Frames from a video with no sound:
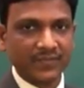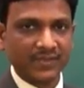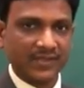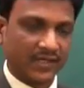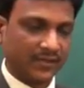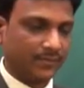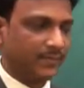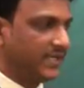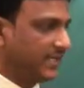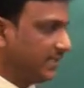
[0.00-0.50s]

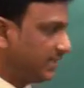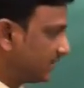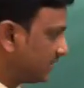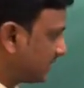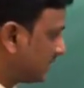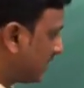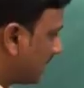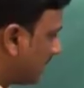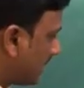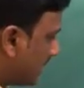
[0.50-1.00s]
That
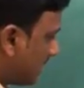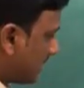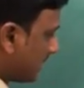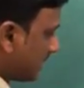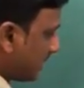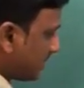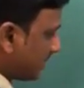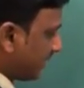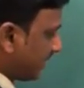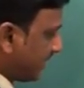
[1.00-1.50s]
means
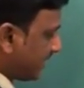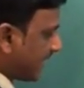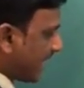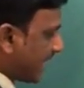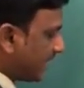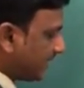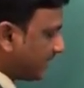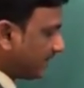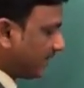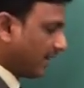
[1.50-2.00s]
they
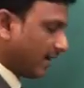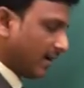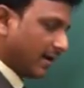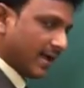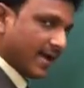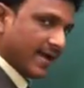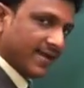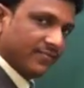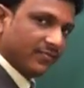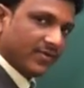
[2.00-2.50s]
carry their
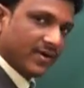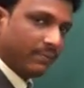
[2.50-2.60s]
life,